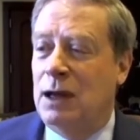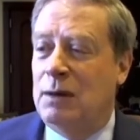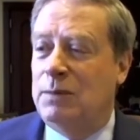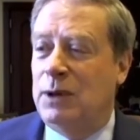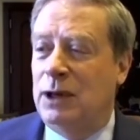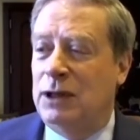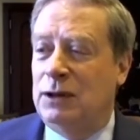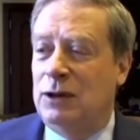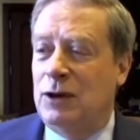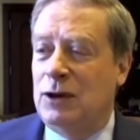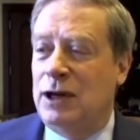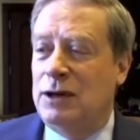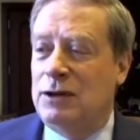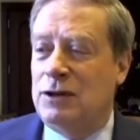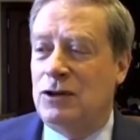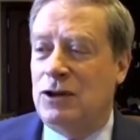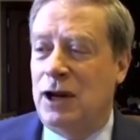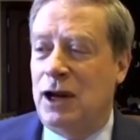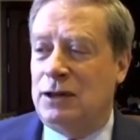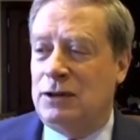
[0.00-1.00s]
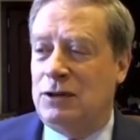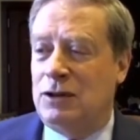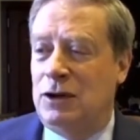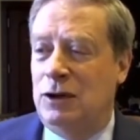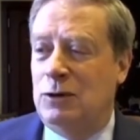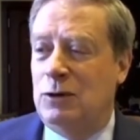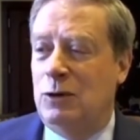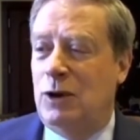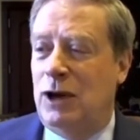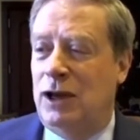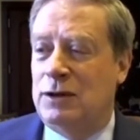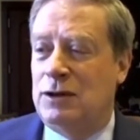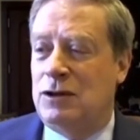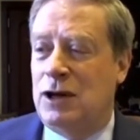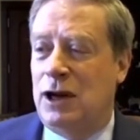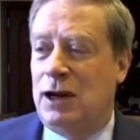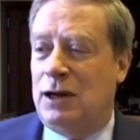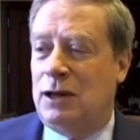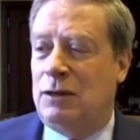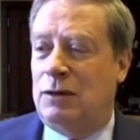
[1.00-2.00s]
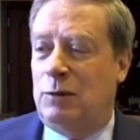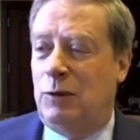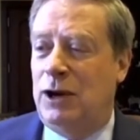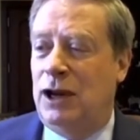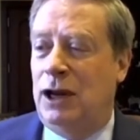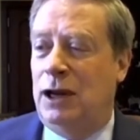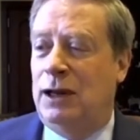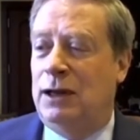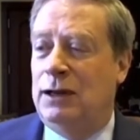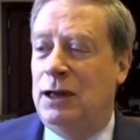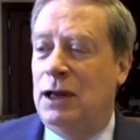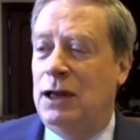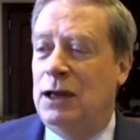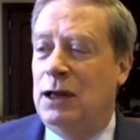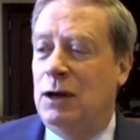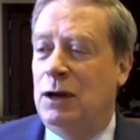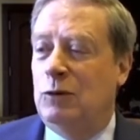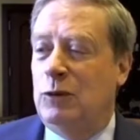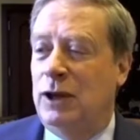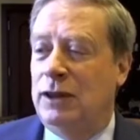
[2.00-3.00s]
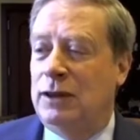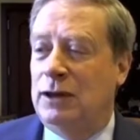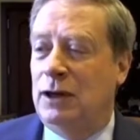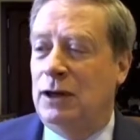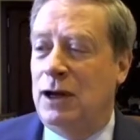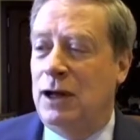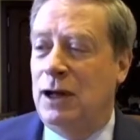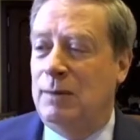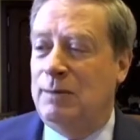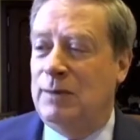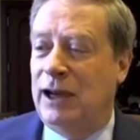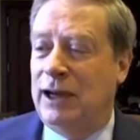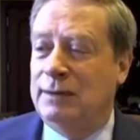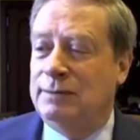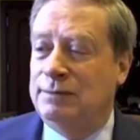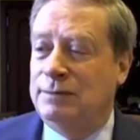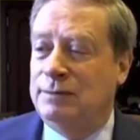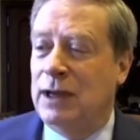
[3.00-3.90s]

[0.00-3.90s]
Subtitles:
But look at check two and check three when they're coming.